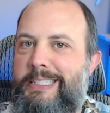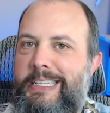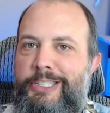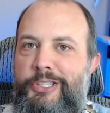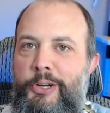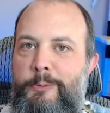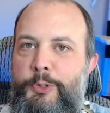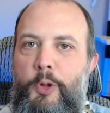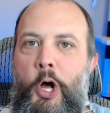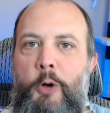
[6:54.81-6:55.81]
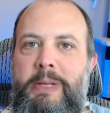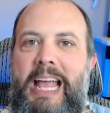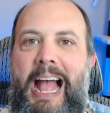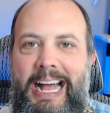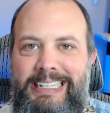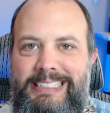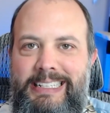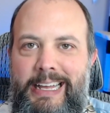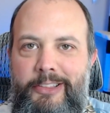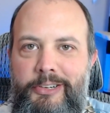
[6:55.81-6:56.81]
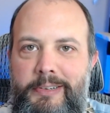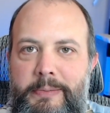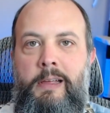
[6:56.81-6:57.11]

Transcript: These terms will all be added together.